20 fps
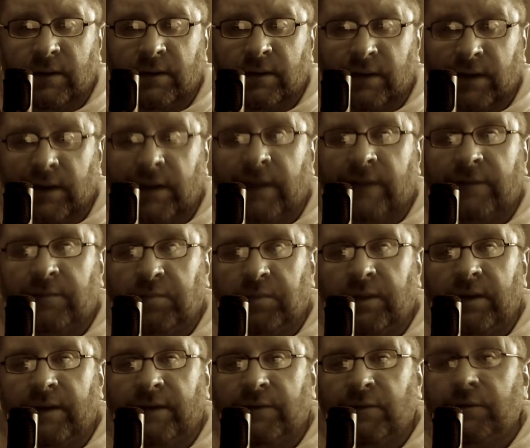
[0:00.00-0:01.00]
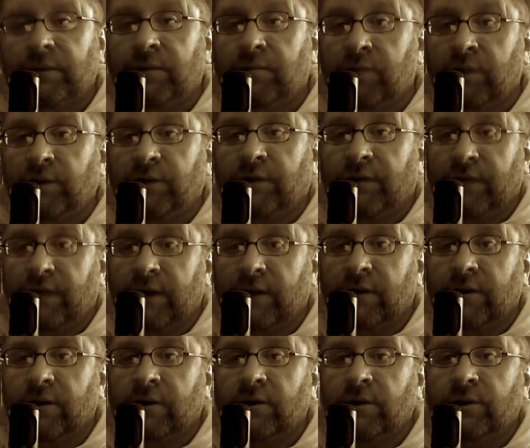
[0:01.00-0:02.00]
In its place was a much
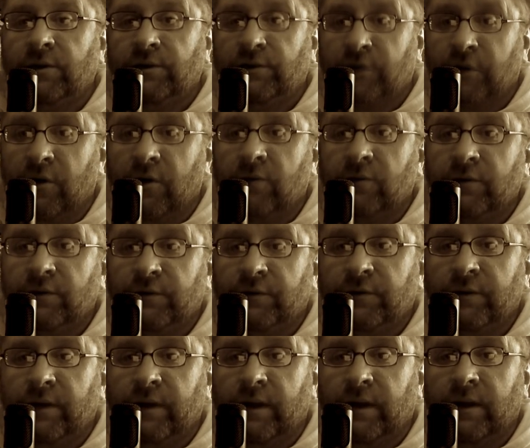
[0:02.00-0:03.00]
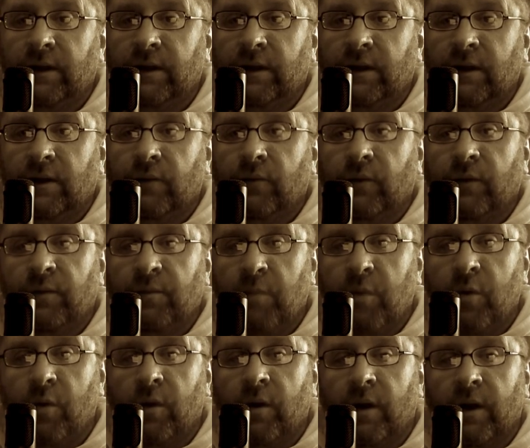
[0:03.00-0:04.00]
thicker, taller tree, with
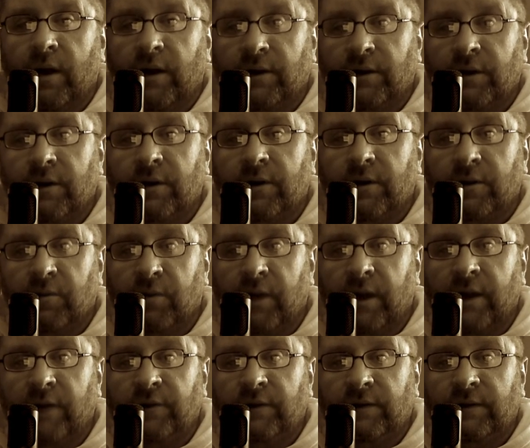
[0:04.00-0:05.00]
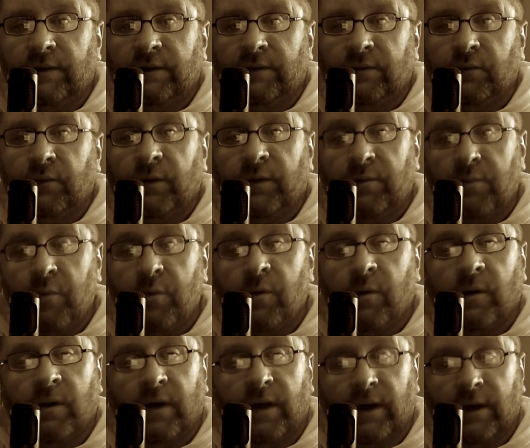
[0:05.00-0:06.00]
more and darker branches, with
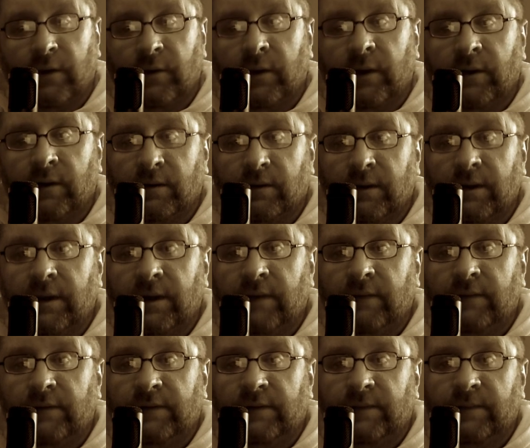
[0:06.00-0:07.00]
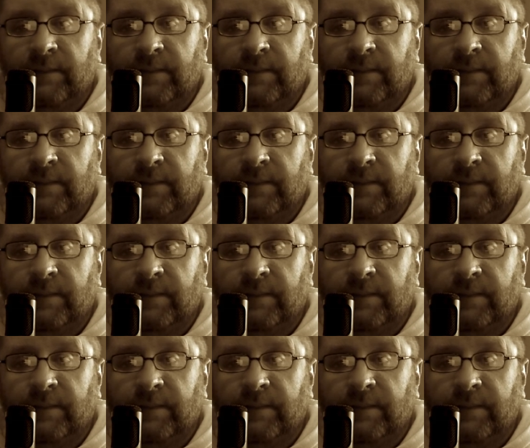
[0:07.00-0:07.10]
more and greener leaves.